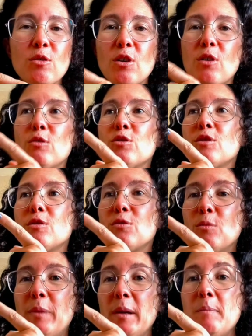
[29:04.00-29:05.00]
it goes to
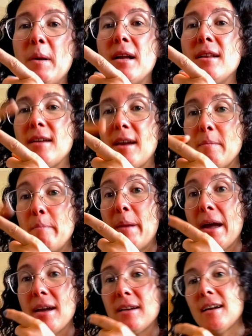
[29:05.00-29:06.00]
PayPal and
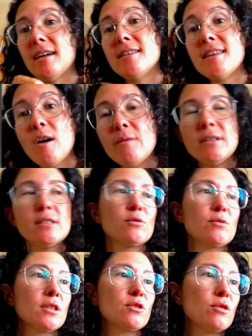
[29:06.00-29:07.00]
back, and now the
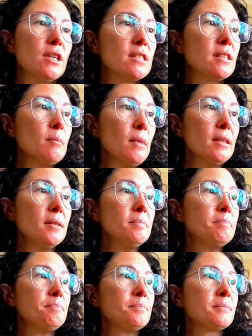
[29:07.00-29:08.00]
instructor has the money.
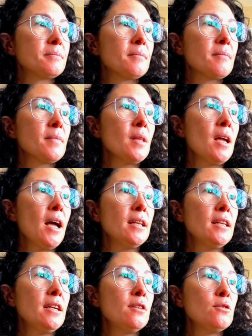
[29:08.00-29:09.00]
And
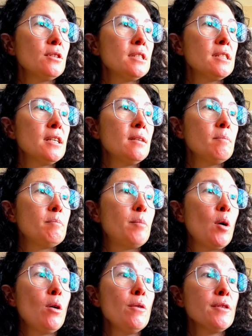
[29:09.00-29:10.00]
here you can see
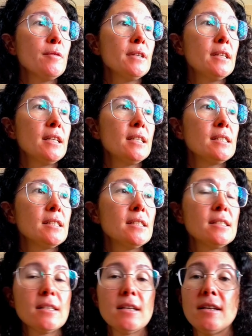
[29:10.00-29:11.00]
both of the
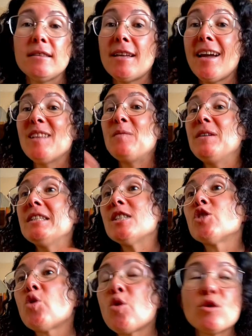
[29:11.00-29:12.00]
classes that have
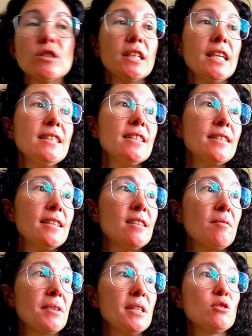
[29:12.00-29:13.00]
been stored in the
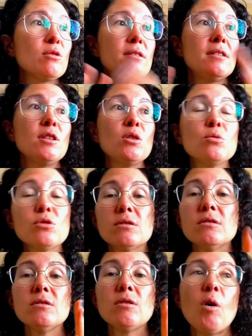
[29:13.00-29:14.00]
database so that the
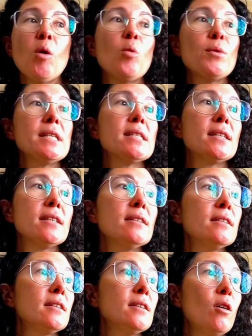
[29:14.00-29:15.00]
user always see
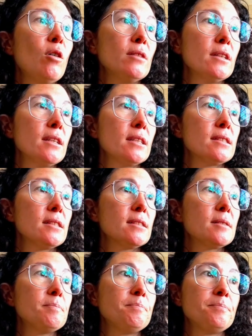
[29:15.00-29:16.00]
all the classes.